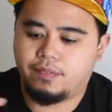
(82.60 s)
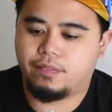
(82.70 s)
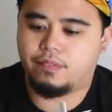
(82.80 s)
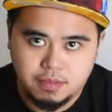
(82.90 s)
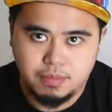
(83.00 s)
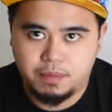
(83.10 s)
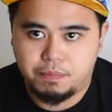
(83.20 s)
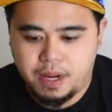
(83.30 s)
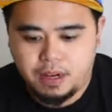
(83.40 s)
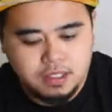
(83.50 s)
Yes, but the
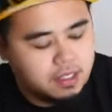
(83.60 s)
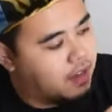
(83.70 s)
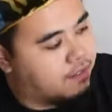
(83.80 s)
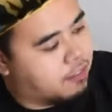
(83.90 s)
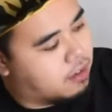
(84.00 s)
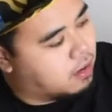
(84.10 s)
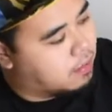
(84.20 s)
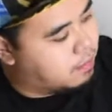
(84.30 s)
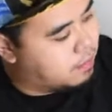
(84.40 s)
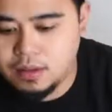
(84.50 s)
pair came from
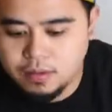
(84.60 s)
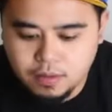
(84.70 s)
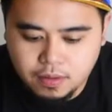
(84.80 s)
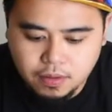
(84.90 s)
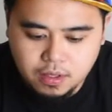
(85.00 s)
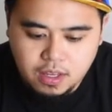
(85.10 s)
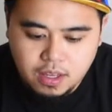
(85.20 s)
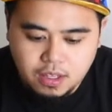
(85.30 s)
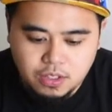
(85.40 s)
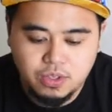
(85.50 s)

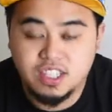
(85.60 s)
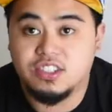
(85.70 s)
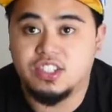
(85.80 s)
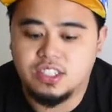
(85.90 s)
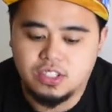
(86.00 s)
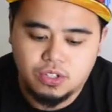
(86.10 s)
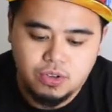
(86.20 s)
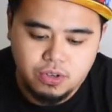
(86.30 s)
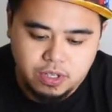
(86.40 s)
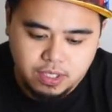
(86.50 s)
USG
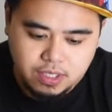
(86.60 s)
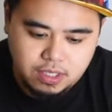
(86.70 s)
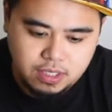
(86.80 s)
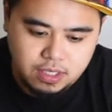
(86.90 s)
Stores,